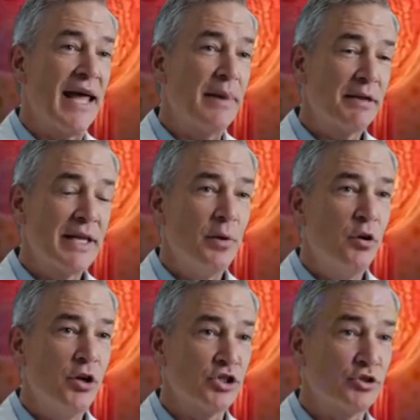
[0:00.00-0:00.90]
Every drop
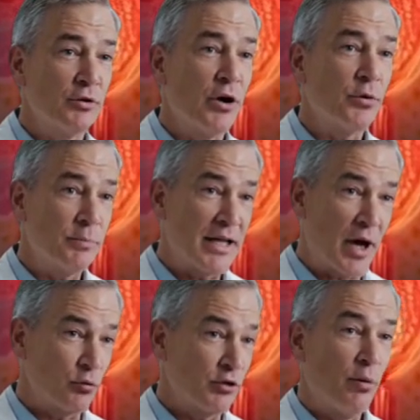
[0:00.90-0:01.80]
of blood in your
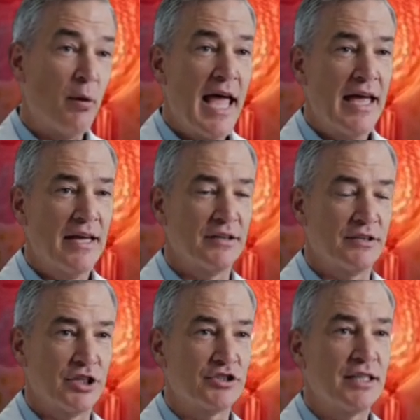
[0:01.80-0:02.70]
body passes through
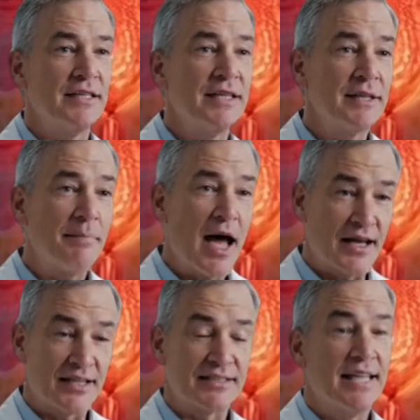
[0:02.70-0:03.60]
your liver.
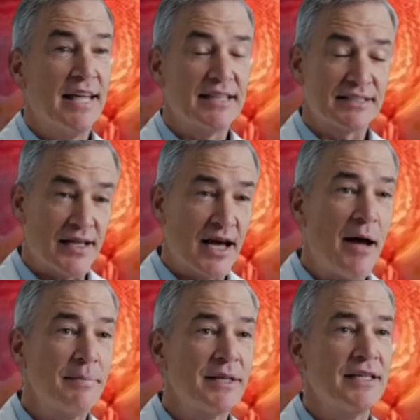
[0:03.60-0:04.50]
There, toxins are